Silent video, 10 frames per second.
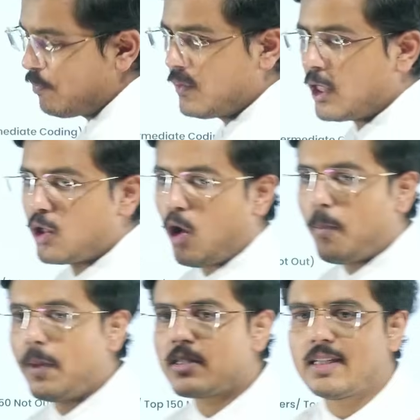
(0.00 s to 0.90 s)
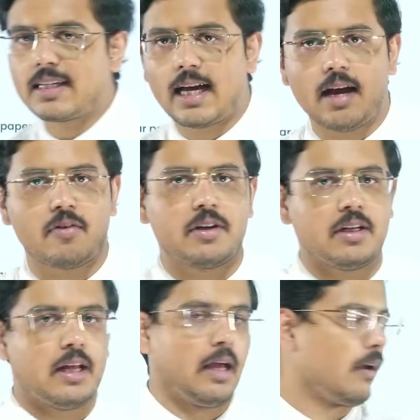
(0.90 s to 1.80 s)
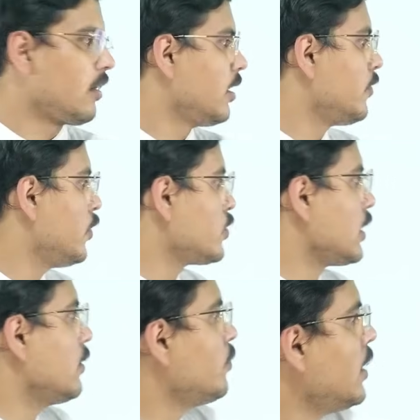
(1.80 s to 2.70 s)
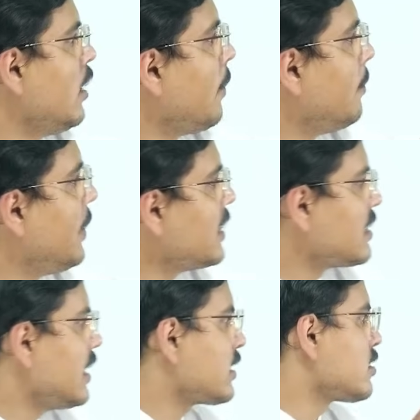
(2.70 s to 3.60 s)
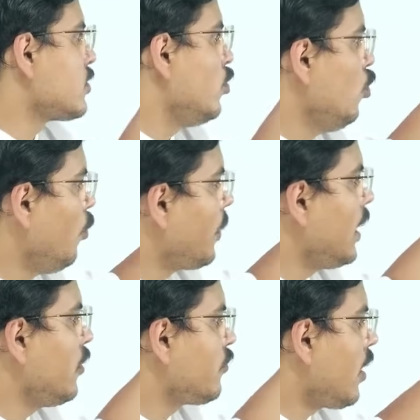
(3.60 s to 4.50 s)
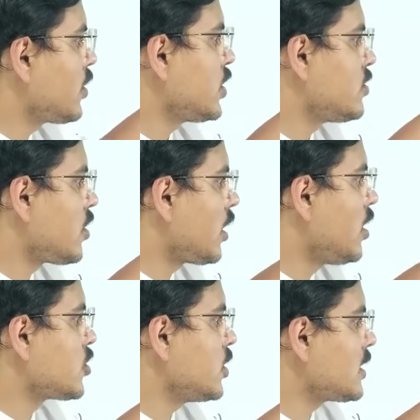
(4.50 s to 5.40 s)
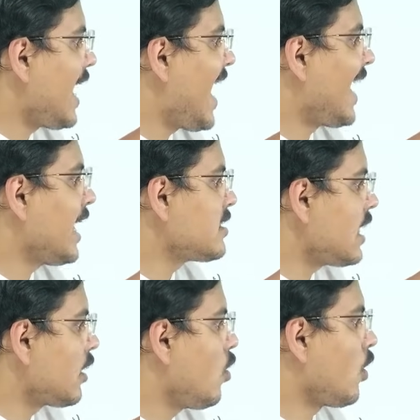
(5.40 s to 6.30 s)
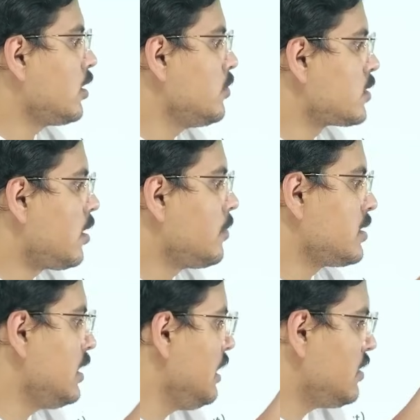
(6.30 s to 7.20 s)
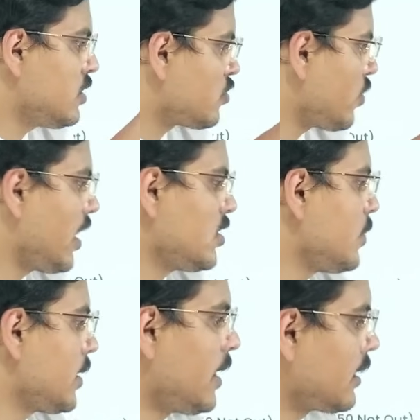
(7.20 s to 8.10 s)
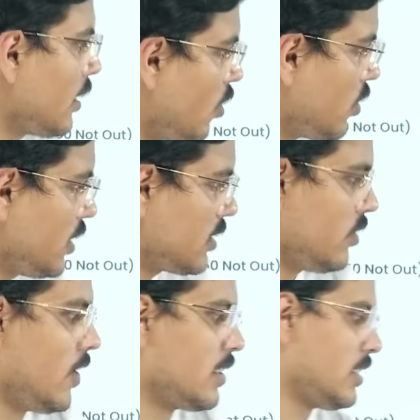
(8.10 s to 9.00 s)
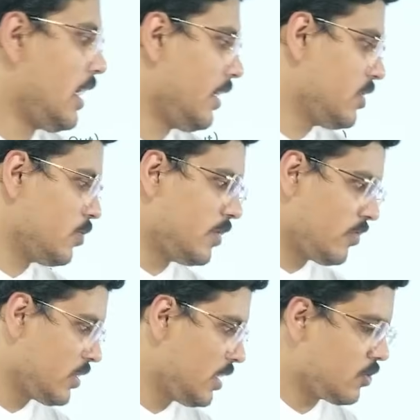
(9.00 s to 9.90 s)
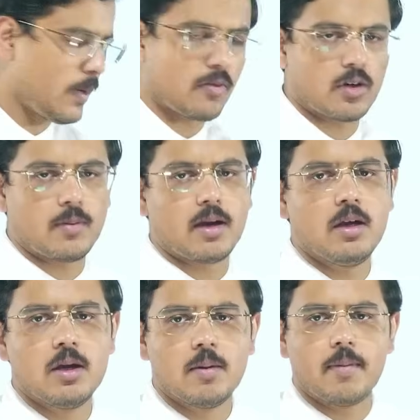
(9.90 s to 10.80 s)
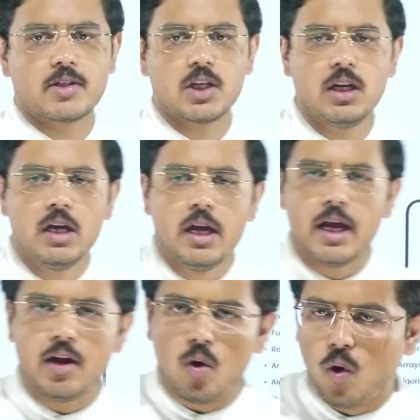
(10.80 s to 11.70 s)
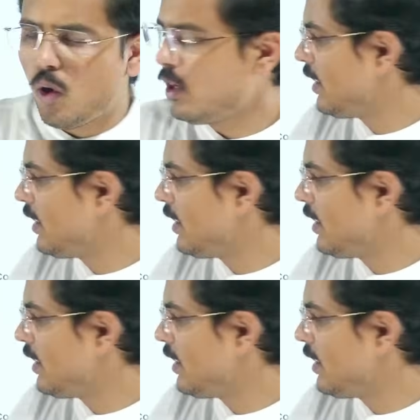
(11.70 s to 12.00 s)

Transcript: the topics that I have written here, if you see, basics, looping, functions, recursions, arrays, algorithms, number series, strings, mathematical logics, advanced arrays, matrices, pattern matching. In all